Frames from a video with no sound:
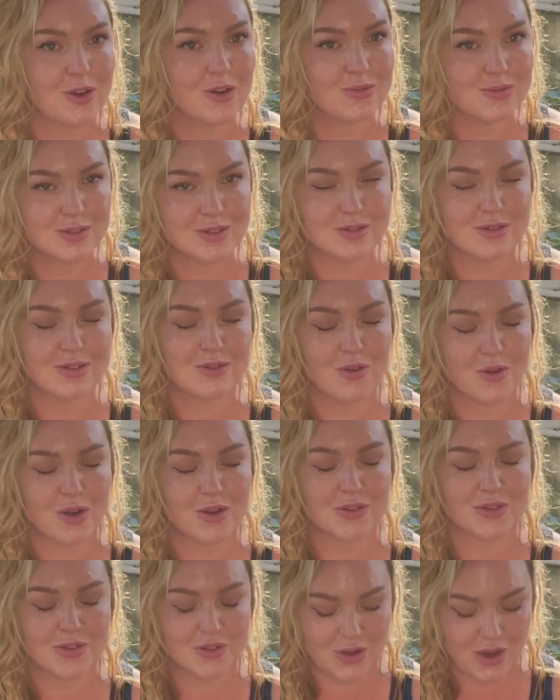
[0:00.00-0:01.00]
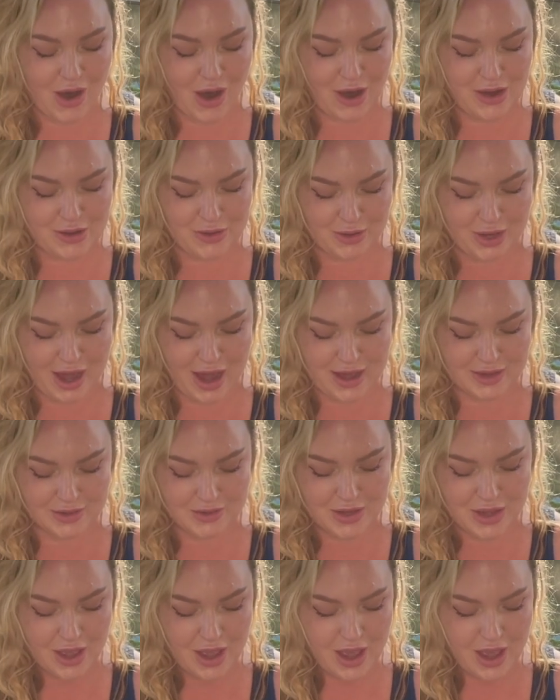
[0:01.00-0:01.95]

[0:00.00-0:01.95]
own North Star, you guys.